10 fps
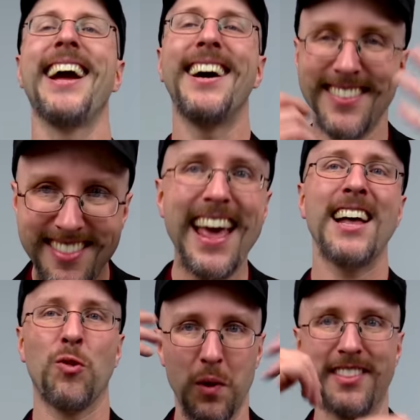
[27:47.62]
Cause
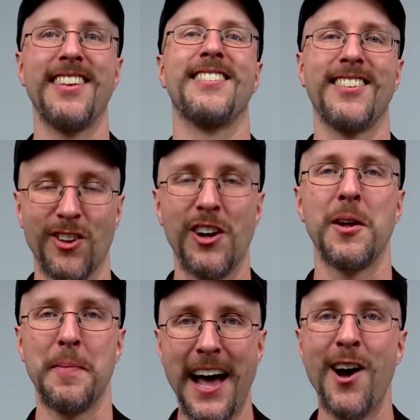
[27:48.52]
that's what this is all
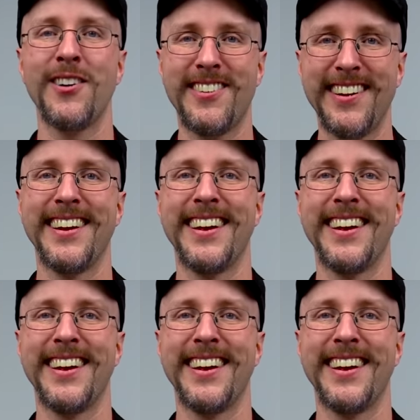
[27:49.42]
about.